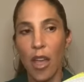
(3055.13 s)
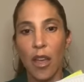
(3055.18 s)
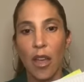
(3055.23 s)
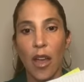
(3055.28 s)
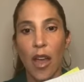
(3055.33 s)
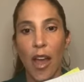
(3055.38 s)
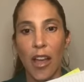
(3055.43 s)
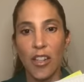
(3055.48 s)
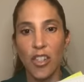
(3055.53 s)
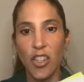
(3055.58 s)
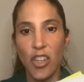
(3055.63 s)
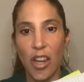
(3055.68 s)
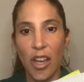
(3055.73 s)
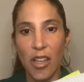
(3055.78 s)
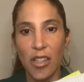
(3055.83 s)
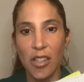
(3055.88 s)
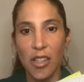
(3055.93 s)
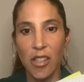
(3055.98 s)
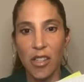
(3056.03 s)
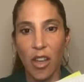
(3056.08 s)
And
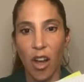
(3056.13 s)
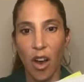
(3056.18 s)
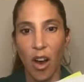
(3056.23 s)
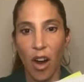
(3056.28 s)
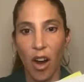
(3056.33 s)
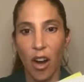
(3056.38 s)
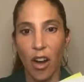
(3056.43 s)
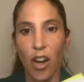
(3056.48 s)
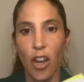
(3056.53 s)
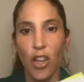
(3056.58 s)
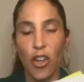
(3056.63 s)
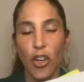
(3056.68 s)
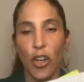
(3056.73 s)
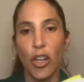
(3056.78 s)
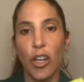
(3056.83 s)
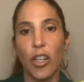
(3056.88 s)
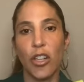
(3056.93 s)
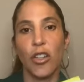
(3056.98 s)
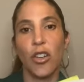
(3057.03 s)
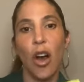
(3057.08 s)
chances are you're
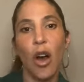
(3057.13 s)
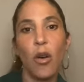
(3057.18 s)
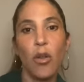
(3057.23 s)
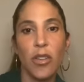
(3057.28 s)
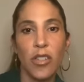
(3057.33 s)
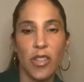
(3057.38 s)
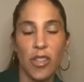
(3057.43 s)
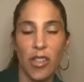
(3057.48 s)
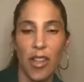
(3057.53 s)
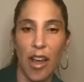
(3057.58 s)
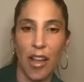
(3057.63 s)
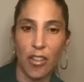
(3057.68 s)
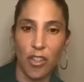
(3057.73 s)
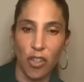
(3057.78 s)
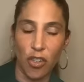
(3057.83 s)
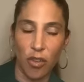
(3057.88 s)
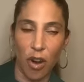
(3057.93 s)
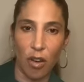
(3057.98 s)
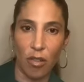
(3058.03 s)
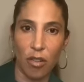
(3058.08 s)
going to go into that
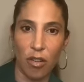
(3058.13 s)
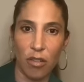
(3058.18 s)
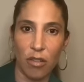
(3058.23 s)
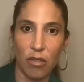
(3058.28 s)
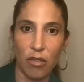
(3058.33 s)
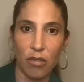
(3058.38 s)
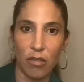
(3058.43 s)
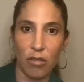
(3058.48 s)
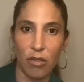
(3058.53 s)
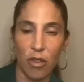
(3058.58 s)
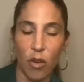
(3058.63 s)
struggle